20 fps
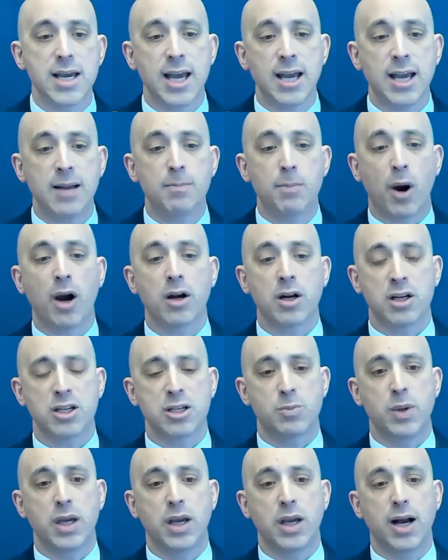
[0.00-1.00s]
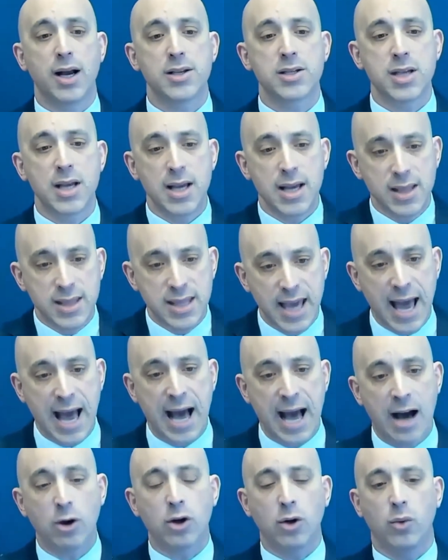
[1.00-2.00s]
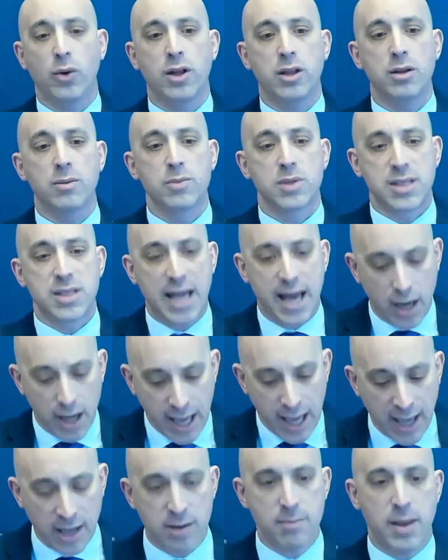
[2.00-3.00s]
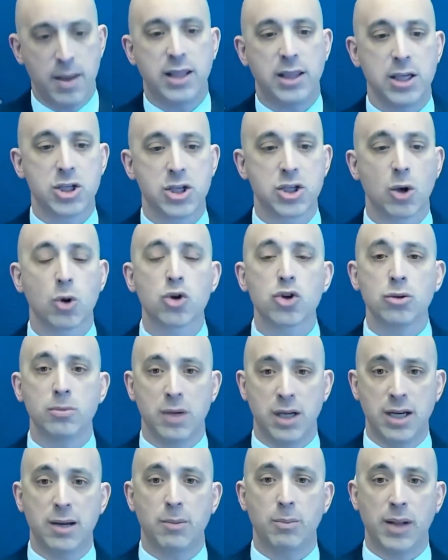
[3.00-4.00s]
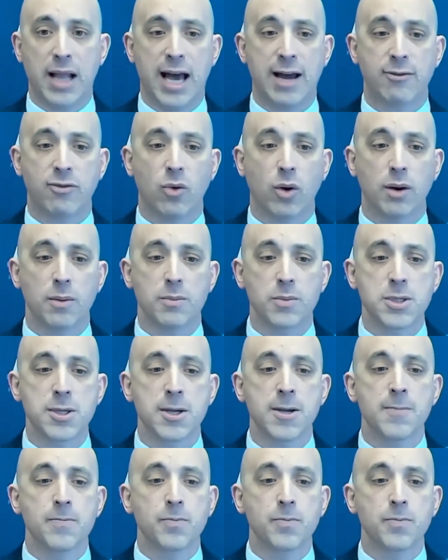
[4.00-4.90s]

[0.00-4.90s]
In part, it is because the algorithms that animate these social media platforms